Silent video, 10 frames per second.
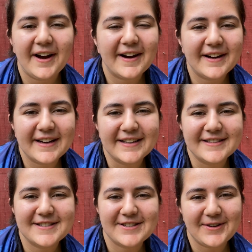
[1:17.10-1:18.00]

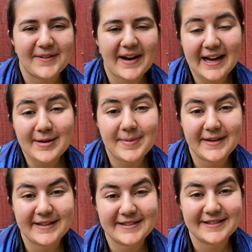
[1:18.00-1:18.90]
Alright, so I
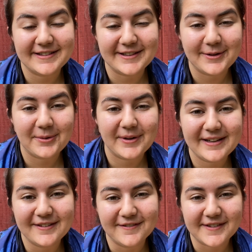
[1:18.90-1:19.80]
picked the
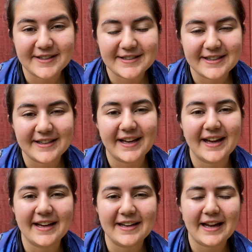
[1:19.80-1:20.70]
Hoyt Invicta,
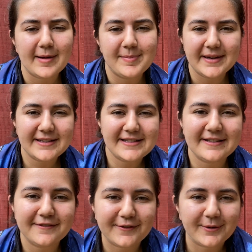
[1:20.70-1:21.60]
and I picked
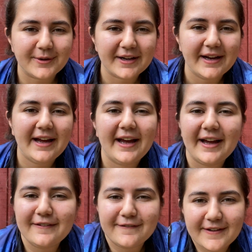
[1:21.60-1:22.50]
it for
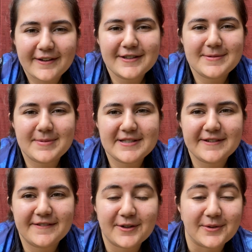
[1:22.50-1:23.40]
a very
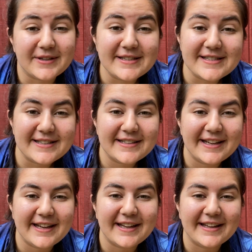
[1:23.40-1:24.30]
specific reason,
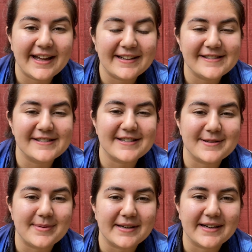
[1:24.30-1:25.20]
and that is
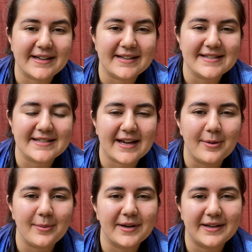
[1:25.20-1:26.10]
because
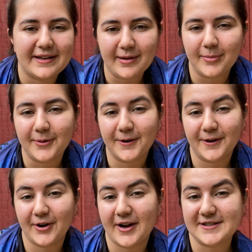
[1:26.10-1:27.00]
I wanted a more
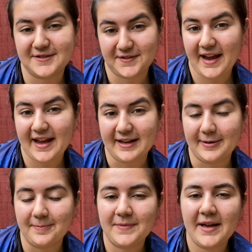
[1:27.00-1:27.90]
aggressive cam.